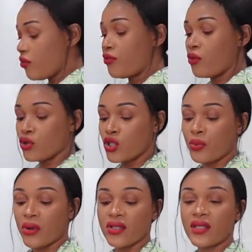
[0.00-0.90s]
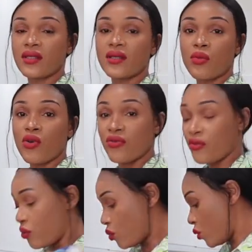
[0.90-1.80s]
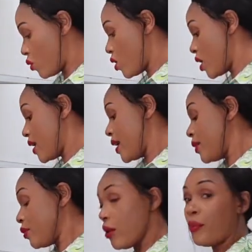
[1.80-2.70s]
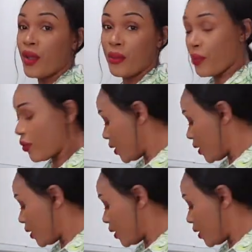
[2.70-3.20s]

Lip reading: of course paracetamol for the people